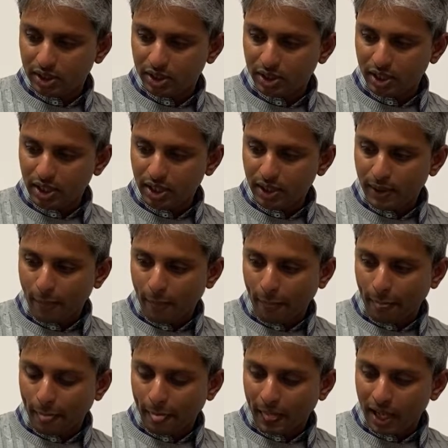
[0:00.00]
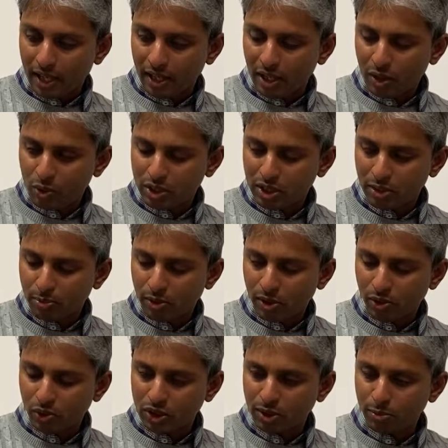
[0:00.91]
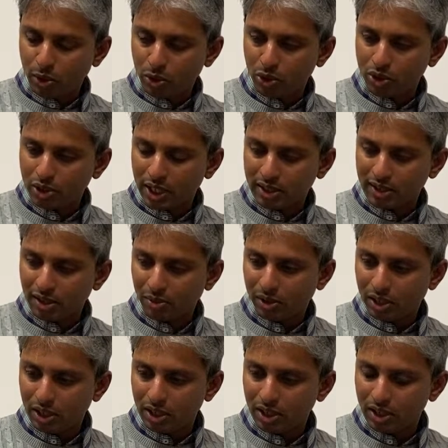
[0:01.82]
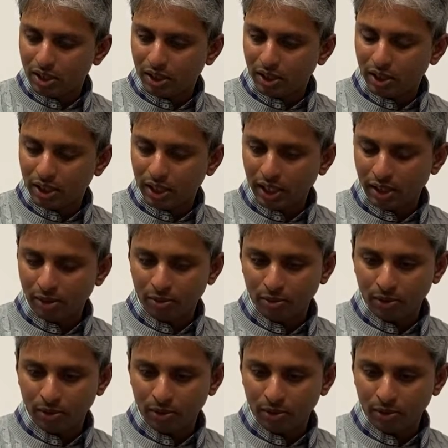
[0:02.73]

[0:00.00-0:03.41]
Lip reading: Okay? And I was about to say something here. Yeah.